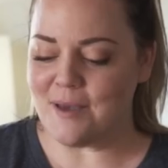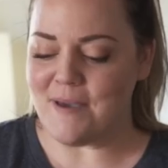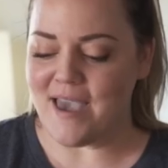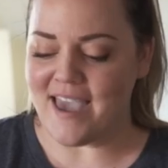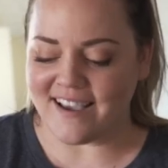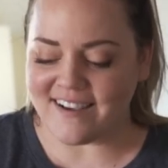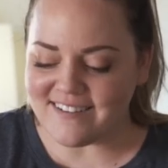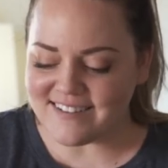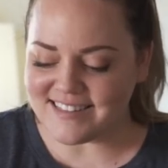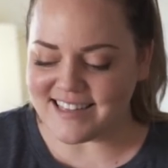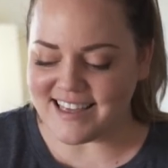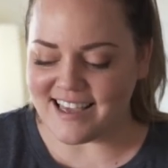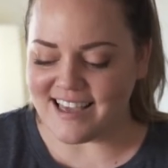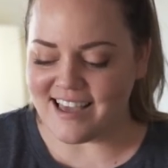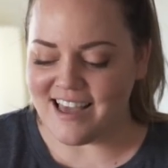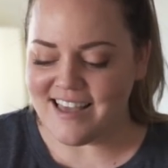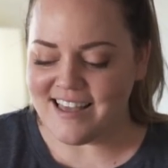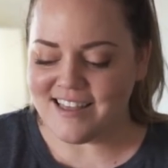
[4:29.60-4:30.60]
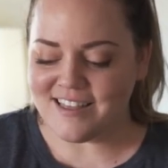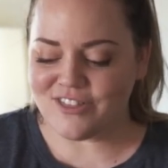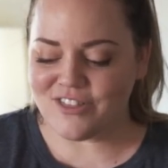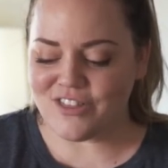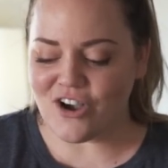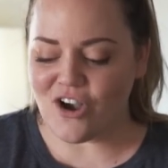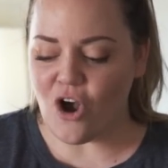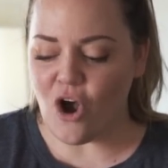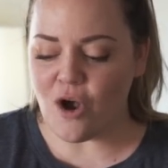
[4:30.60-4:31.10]
apparently,
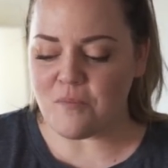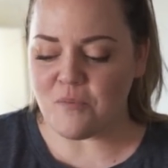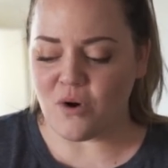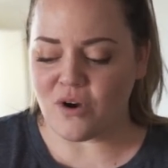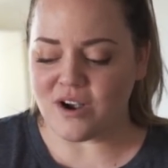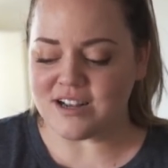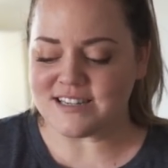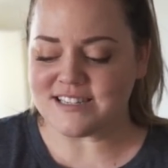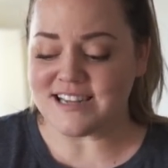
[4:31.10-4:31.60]
there are more